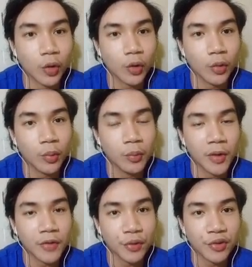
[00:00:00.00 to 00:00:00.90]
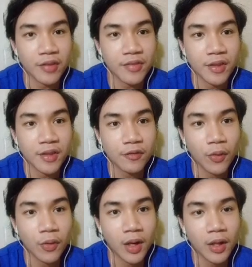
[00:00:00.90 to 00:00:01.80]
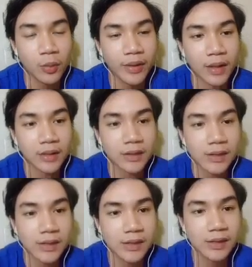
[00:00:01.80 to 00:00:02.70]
Oh, one for 17 vocal, one LE.